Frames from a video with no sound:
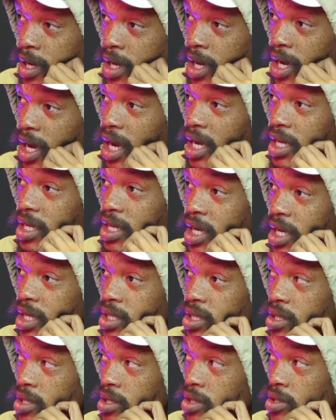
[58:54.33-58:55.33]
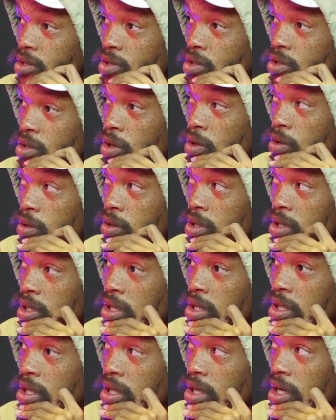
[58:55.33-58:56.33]
And yet, you know,
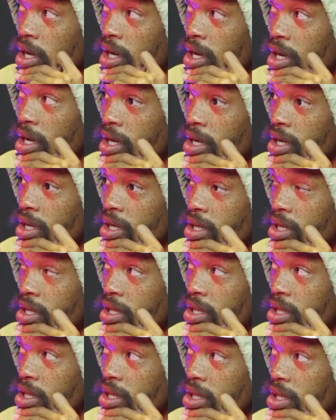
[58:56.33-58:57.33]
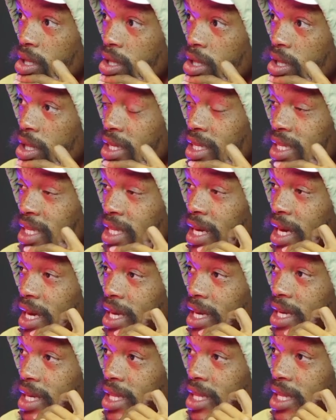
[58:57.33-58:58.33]
the
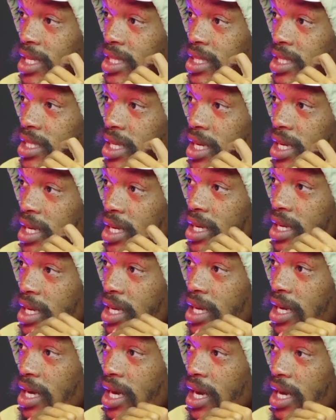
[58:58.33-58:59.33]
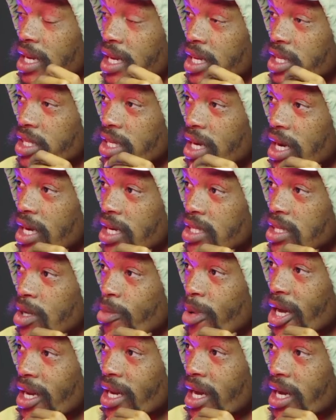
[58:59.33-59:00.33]
DA can then say NHI is a
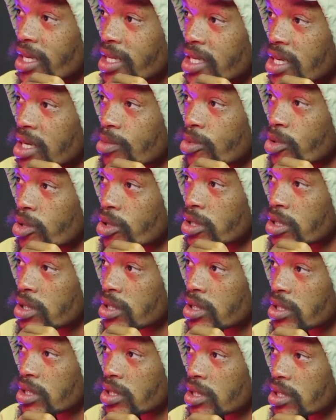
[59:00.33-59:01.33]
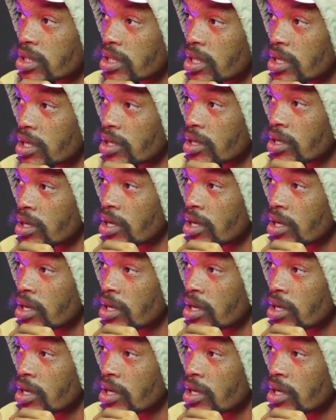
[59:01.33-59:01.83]
bad idea because the